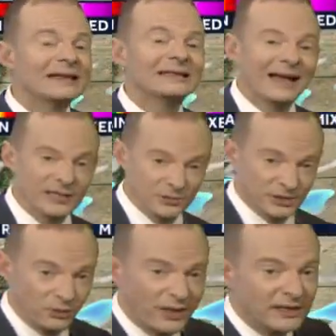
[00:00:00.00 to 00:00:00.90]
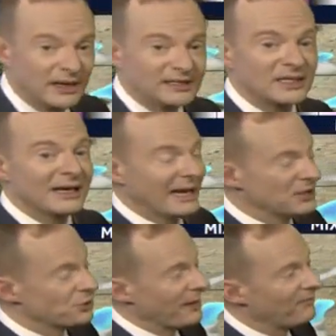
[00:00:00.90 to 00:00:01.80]
dangerous dangerous wind gusts,
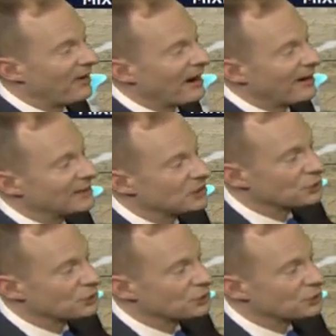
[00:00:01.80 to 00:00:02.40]
extreme fire danger,